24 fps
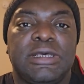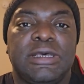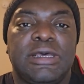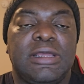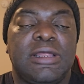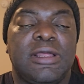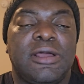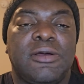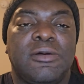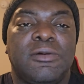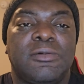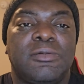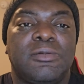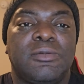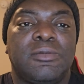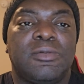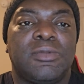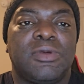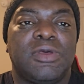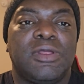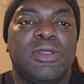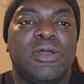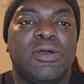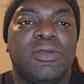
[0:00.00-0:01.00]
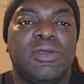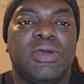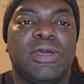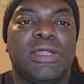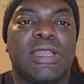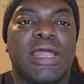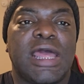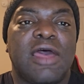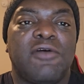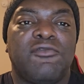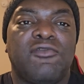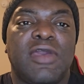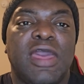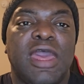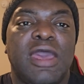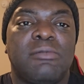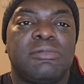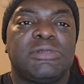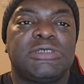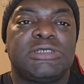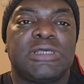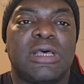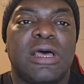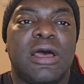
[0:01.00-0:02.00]
you can have
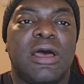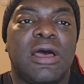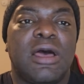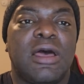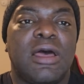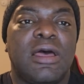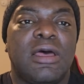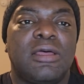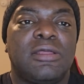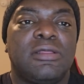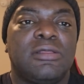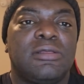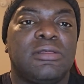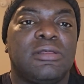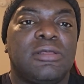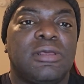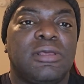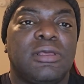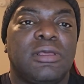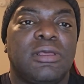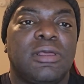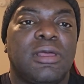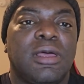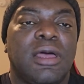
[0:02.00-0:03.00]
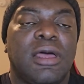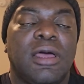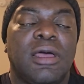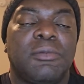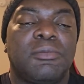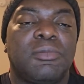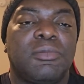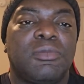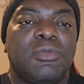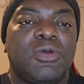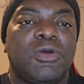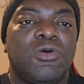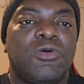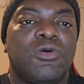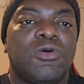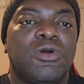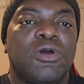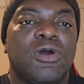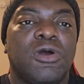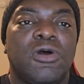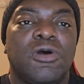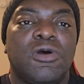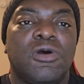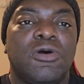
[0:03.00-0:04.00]
Amazon,
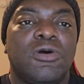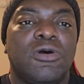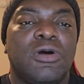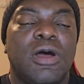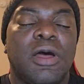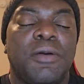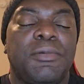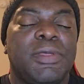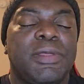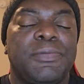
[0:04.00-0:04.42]
Google,